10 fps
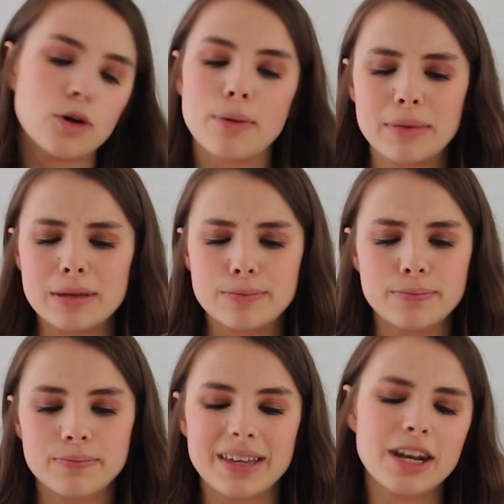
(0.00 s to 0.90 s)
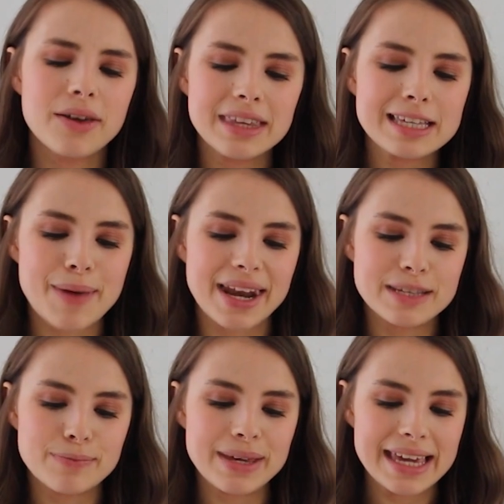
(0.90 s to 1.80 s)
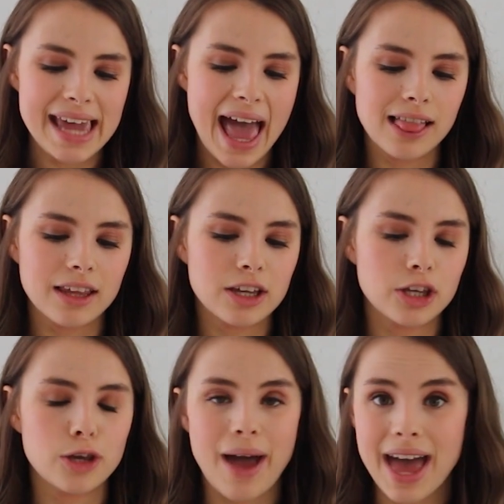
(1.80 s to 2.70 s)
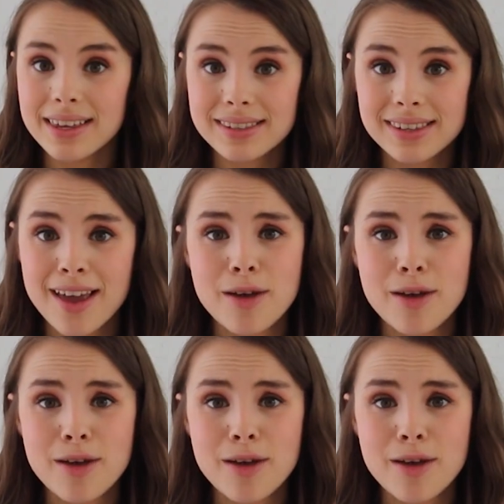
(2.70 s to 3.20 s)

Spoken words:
or maybe it's, you know, I think it's Bellus, B-E-L-U-S,